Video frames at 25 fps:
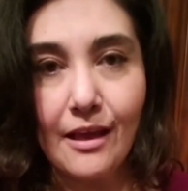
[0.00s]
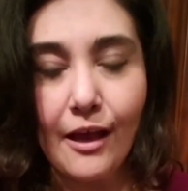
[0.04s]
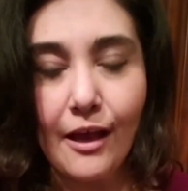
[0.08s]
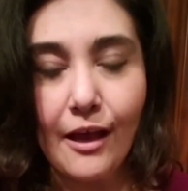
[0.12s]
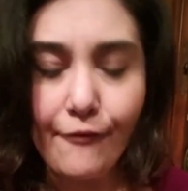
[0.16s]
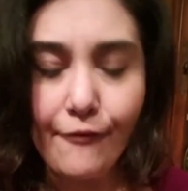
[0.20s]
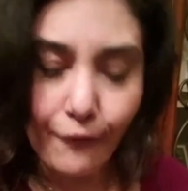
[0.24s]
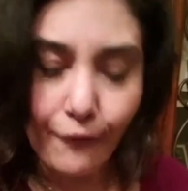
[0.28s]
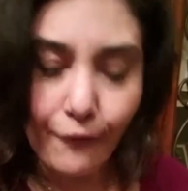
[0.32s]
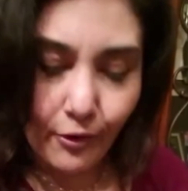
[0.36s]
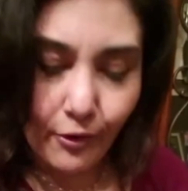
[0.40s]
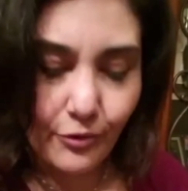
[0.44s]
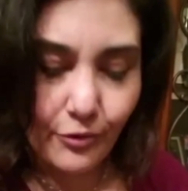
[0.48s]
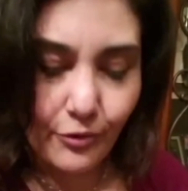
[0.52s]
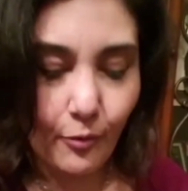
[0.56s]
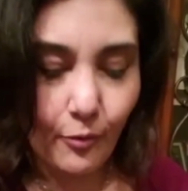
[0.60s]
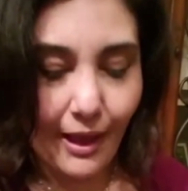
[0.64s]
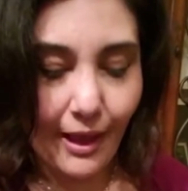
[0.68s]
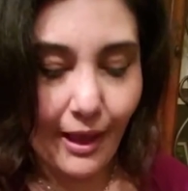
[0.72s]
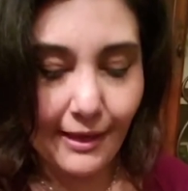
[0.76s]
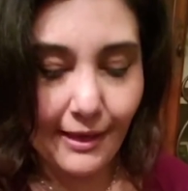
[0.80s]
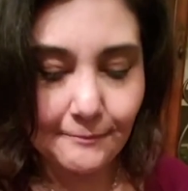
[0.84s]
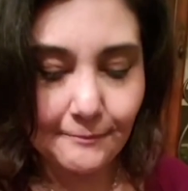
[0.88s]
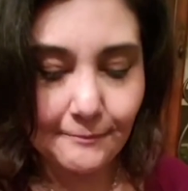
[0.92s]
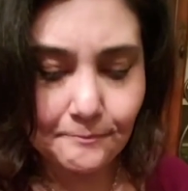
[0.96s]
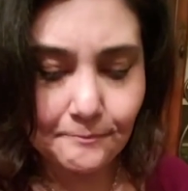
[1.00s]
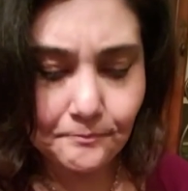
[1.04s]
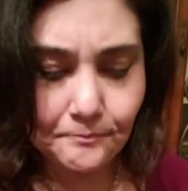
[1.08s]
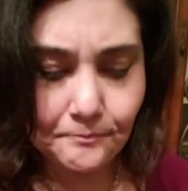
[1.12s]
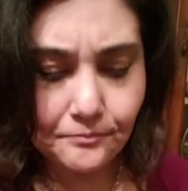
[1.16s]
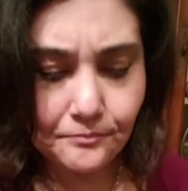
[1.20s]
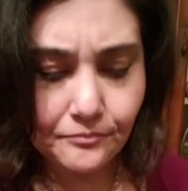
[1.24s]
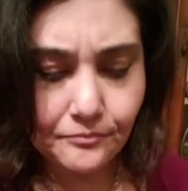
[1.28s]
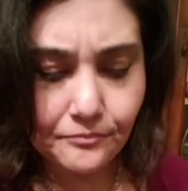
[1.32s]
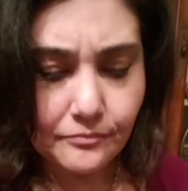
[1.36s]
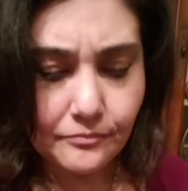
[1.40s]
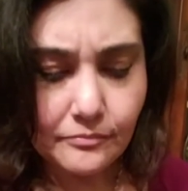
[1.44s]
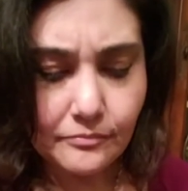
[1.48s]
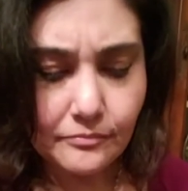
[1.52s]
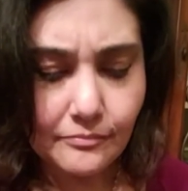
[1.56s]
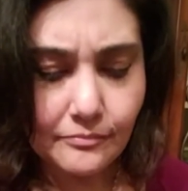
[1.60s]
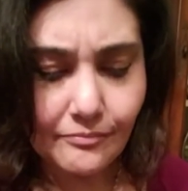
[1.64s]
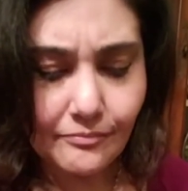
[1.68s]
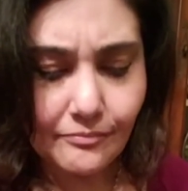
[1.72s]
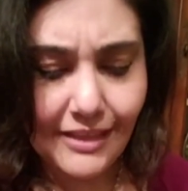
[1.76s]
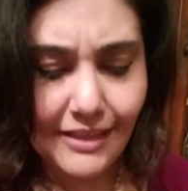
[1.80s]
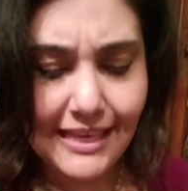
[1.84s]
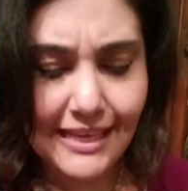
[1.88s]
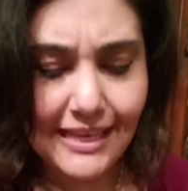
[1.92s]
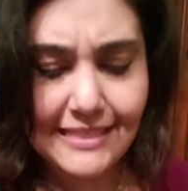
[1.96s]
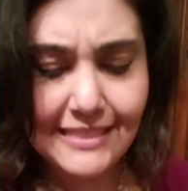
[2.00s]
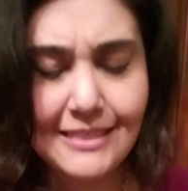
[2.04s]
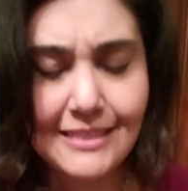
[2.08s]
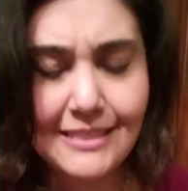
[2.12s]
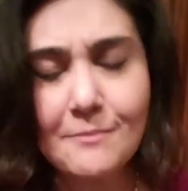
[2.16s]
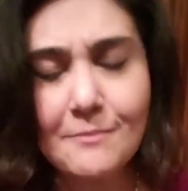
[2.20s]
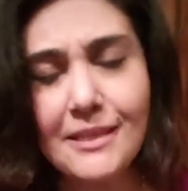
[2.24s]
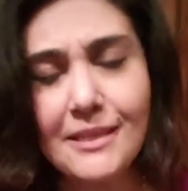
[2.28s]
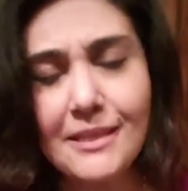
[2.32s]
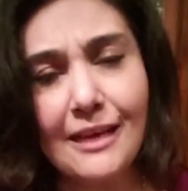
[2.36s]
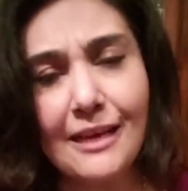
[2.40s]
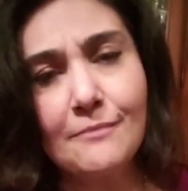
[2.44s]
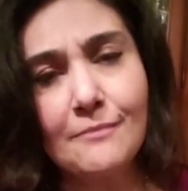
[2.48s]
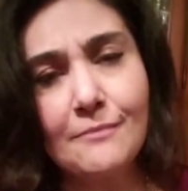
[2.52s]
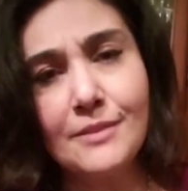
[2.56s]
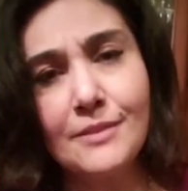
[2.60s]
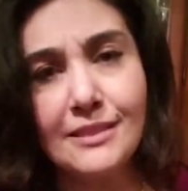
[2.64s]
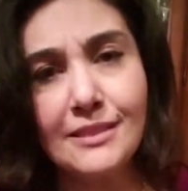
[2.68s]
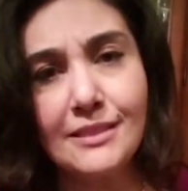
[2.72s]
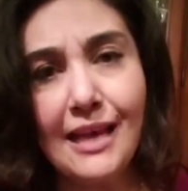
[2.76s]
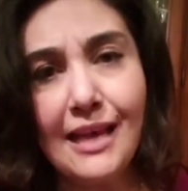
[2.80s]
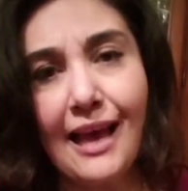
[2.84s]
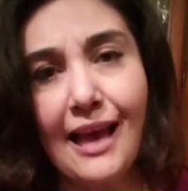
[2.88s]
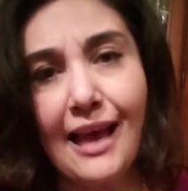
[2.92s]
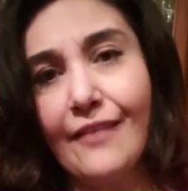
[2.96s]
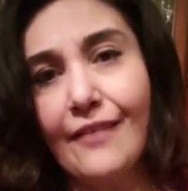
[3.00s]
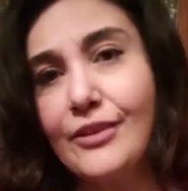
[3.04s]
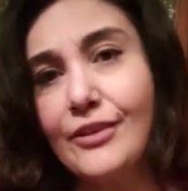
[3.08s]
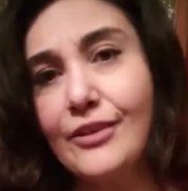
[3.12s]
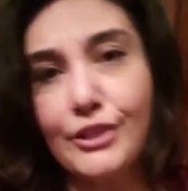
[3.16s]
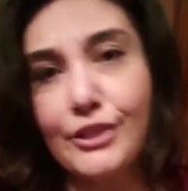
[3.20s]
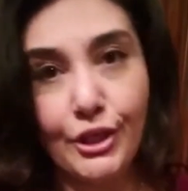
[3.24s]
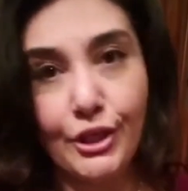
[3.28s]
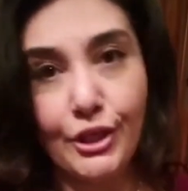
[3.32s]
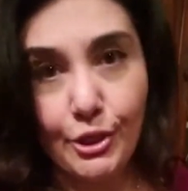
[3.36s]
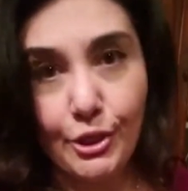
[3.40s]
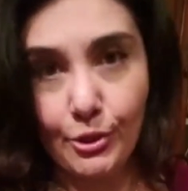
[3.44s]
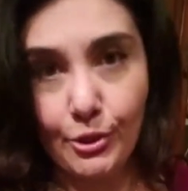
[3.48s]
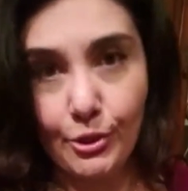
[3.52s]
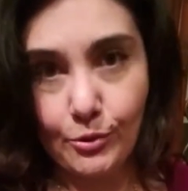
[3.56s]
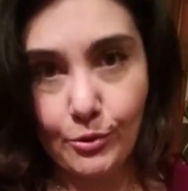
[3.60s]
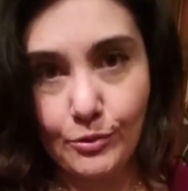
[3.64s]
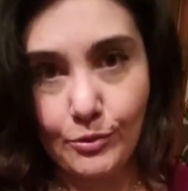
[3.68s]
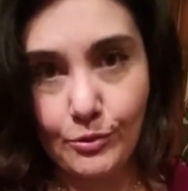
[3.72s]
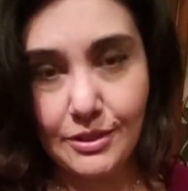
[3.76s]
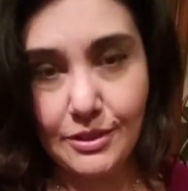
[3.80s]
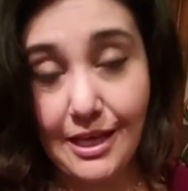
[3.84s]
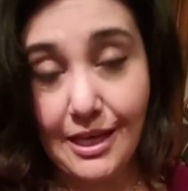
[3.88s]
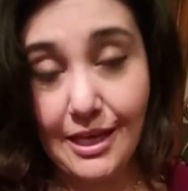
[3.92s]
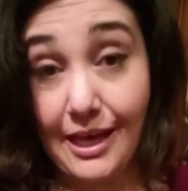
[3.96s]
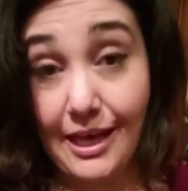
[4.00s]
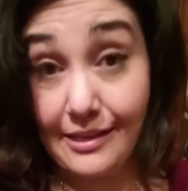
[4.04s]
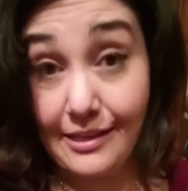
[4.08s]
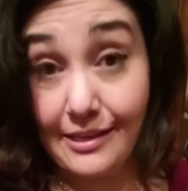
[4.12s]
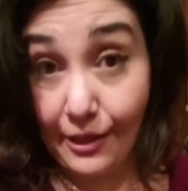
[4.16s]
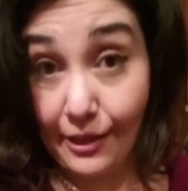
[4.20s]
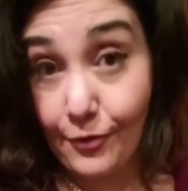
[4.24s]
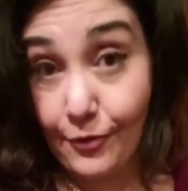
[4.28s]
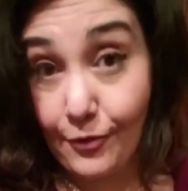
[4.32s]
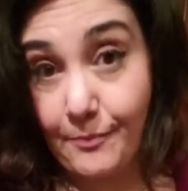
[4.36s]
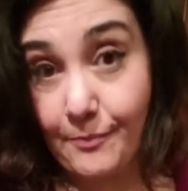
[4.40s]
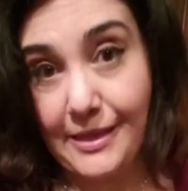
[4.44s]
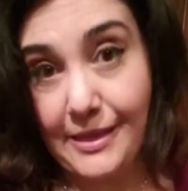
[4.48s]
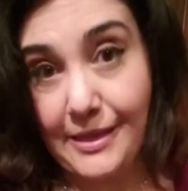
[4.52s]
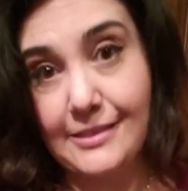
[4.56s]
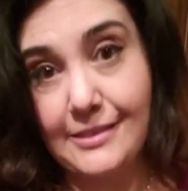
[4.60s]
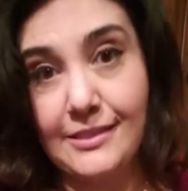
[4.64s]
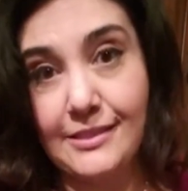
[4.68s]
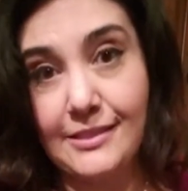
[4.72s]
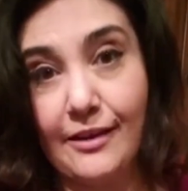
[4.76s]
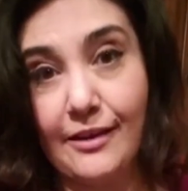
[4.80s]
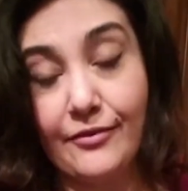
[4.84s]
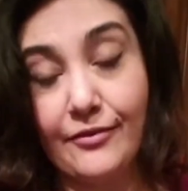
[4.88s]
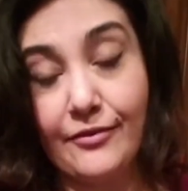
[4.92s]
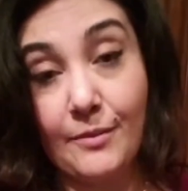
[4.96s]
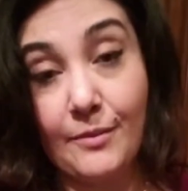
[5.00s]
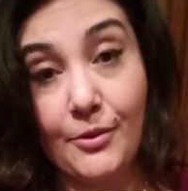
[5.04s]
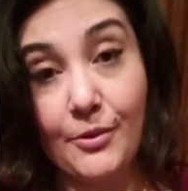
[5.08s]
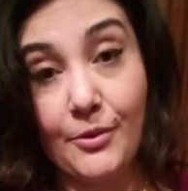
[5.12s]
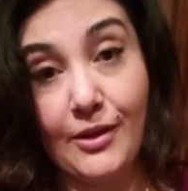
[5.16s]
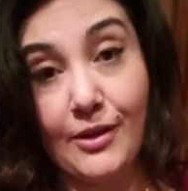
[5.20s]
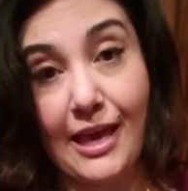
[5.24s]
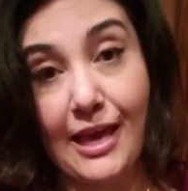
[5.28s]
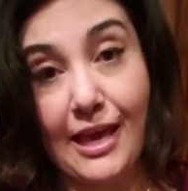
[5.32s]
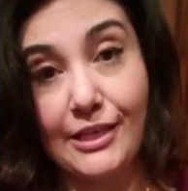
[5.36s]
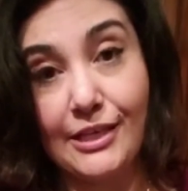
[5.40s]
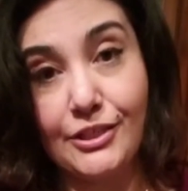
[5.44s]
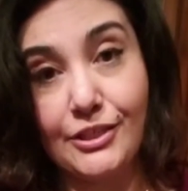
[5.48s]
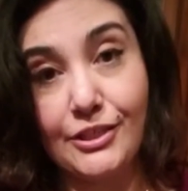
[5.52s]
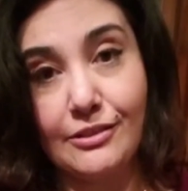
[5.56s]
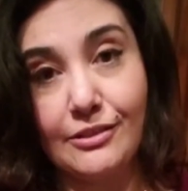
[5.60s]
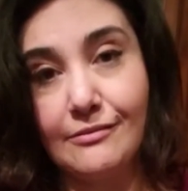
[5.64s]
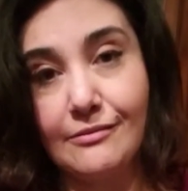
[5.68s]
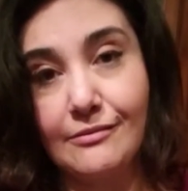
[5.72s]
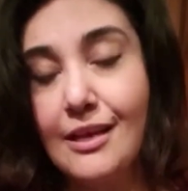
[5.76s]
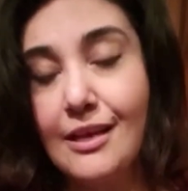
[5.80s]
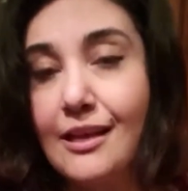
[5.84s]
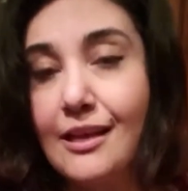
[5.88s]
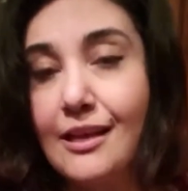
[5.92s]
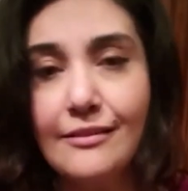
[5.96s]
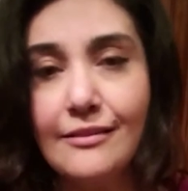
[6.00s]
A fourth way is sometimes having to use another means of communication,